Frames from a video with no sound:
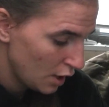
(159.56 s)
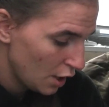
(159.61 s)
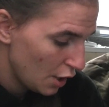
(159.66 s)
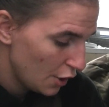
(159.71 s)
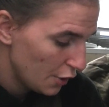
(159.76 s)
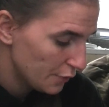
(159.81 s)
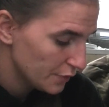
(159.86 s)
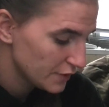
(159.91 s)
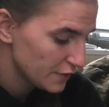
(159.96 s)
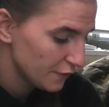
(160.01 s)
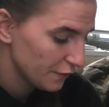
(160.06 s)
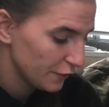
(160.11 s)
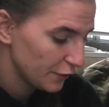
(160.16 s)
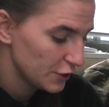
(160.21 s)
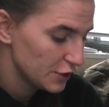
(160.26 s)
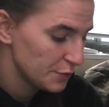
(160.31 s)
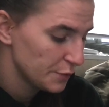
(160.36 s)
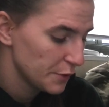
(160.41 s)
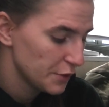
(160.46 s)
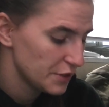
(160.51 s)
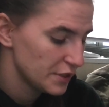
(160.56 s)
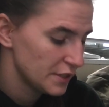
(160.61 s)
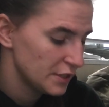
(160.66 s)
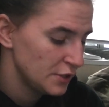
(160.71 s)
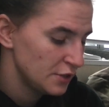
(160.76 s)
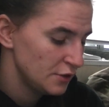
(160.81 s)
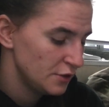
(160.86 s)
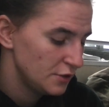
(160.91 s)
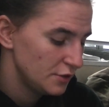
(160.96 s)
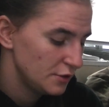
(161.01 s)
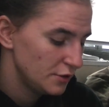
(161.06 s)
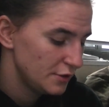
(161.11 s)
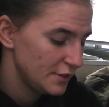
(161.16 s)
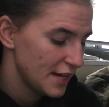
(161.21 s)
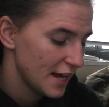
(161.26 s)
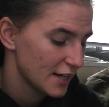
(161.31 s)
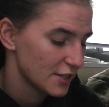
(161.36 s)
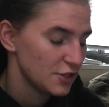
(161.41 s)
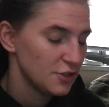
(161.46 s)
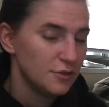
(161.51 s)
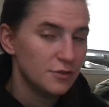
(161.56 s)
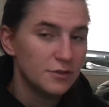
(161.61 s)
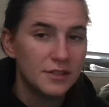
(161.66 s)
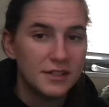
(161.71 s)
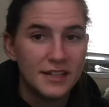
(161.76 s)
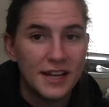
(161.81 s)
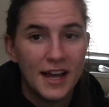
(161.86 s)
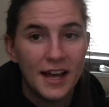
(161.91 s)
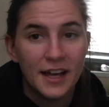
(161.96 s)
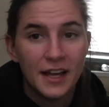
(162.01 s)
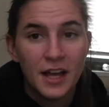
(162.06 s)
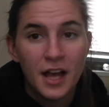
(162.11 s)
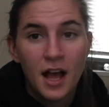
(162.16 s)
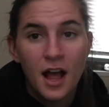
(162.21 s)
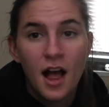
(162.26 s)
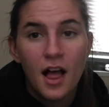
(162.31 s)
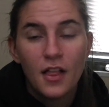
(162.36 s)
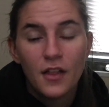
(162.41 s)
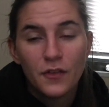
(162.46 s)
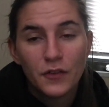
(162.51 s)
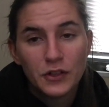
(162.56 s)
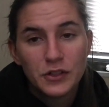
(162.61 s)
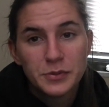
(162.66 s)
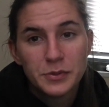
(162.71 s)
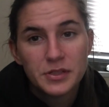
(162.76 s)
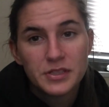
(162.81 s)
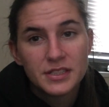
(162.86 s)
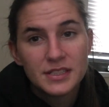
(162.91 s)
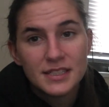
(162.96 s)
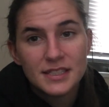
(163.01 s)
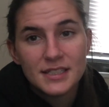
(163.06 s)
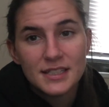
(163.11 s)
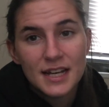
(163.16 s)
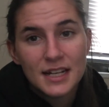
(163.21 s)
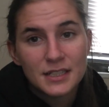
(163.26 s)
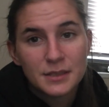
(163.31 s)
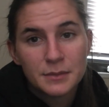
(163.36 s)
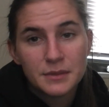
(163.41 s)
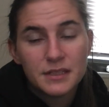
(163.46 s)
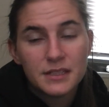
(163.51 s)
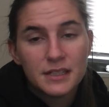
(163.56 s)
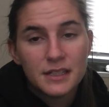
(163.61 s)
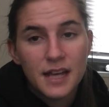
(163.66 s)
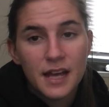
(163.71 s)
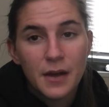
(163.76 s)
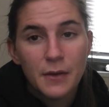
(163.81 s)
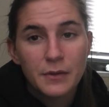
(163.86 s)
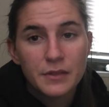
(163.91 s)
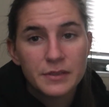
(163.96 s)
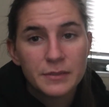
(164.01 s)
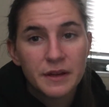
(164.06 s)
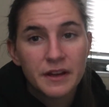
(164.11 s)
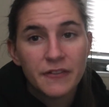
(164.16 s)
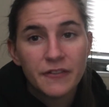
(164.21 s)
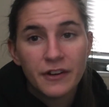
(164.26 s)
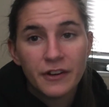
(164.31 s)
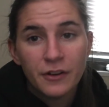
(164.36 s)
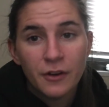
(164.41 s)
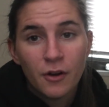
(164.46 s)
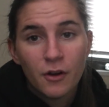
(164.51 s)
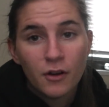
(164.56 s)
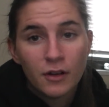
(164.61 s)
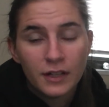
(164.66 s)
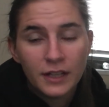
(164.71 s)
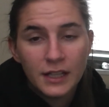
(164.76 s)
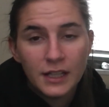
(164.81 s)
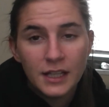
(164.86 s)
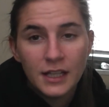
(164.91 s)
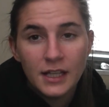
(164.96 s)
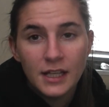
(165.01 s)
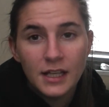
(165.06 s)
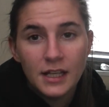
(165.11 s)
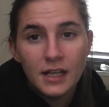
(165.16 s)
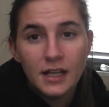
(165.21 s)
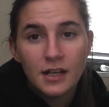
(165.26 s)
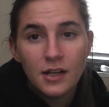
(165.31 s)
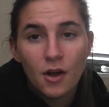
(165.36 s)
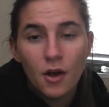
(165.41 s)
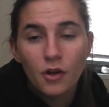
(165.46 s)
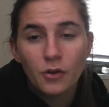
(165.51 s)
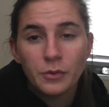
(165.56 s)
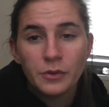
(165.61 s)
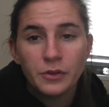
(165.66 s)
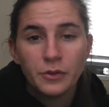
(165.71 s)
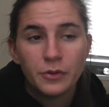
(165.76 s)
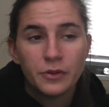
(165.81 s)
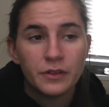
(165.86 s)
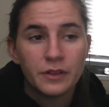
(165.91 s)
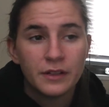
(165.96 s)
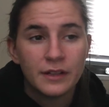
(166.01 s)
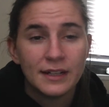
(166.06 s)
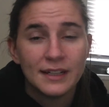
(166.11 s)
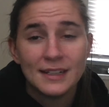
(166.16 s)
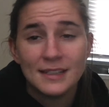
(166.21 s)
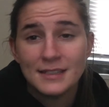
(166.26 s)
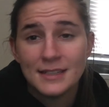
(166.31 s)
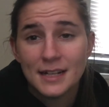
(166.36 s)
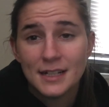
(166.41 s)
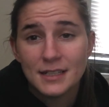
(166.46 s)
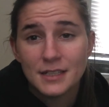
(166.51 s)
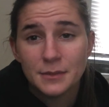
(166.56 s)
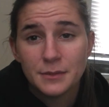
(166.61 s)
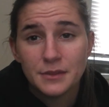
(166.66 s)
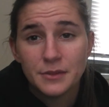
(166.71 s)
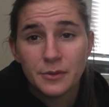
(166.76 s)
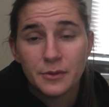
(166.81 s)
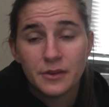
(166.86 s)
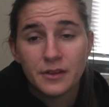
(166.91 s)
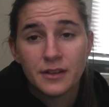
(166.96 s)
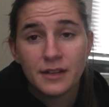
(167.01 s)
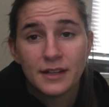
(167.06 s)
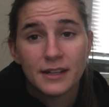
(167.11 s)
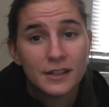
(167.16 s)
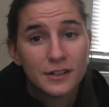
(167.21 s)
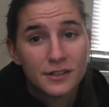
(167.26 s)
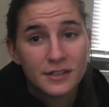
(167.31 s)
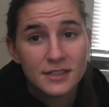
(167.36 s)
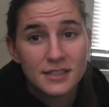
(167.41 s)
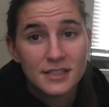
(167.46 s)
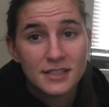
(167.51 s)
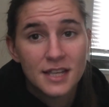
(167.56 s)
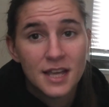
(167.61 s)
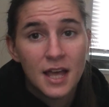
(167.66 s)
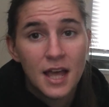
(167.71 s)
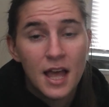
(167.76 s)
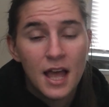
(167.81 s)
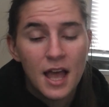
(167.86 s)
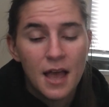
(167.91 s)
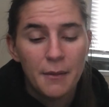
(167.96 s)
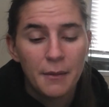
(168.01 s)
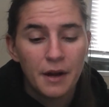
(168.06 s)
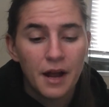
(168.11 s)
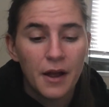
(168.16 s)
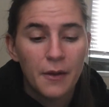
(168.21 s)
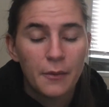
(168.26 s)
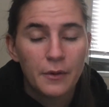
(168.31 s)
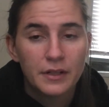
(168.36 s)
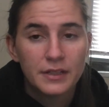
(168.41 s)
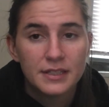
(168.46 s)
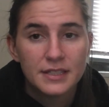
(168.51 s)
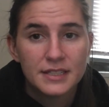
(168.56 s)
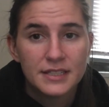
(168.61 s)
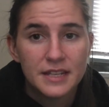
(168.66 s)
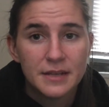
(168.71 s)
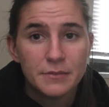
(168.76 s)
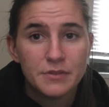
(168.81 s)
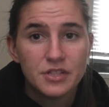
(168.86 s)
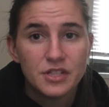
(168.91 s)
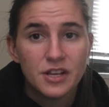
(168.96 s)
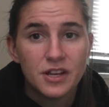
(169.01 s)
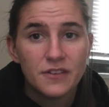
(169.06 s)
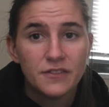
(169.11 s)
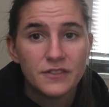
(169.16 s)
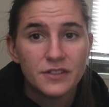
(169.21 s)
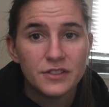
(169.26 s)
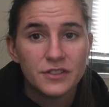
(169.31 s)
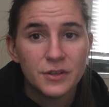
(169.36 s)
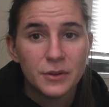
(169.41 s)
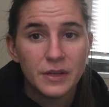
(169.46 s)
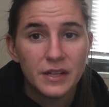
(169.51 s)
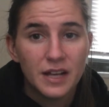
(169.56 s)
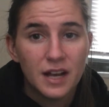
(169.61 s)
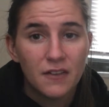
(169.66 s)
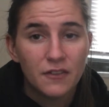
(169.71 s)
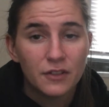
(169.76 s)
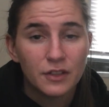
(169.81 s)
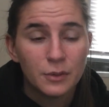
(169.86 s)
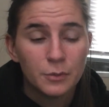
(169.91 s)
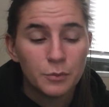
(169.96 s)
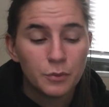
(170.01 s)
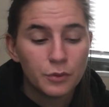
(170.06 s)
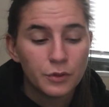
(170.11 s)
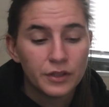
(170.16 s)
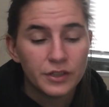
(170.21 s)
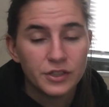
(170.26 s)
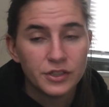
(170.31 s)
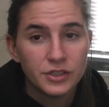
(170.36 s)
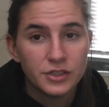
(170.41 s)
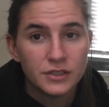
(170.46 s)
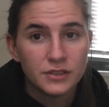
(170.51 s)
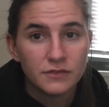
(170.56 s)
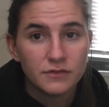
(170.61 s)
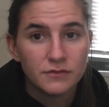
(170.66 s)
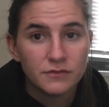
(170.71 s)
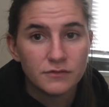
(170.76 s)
Who was the first person to text you today? The first person to text me today was my friend Augie. He called me during the night and texted me during the night because him and I worked the same shift, so he got really bored and just